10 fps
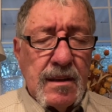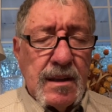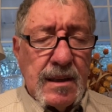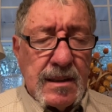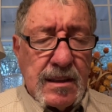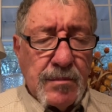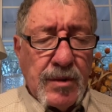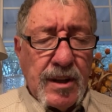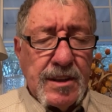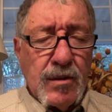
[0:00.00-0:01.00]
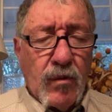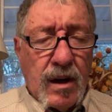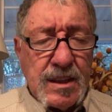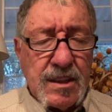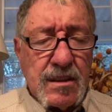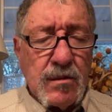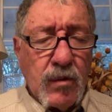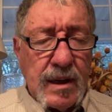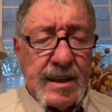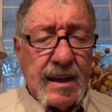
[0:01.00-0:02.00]
It is the blood that washes
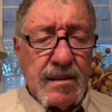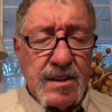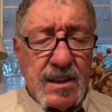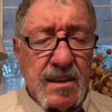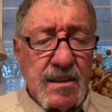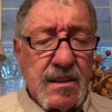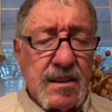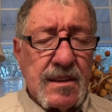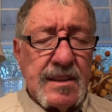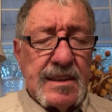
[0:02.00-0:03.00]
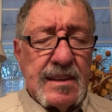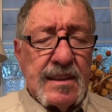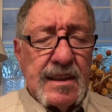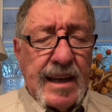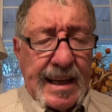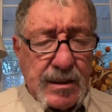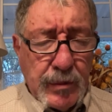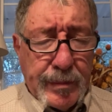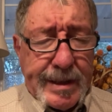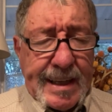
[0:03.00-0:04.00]
away our sins. As we
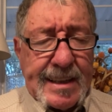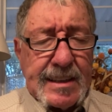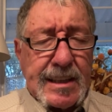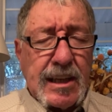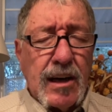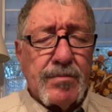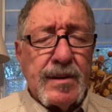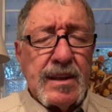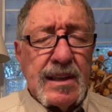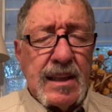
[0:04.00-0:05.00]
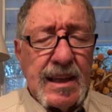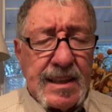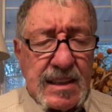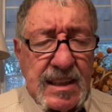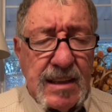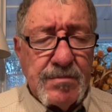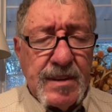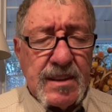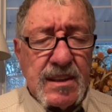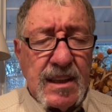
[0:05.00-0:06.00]
partake of the cup, let us keep
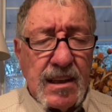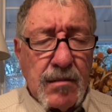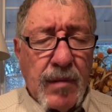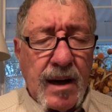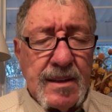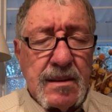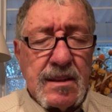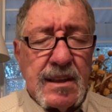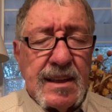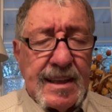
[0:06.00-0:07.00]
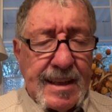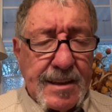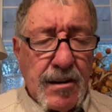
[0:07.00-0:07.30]
this in our minds, in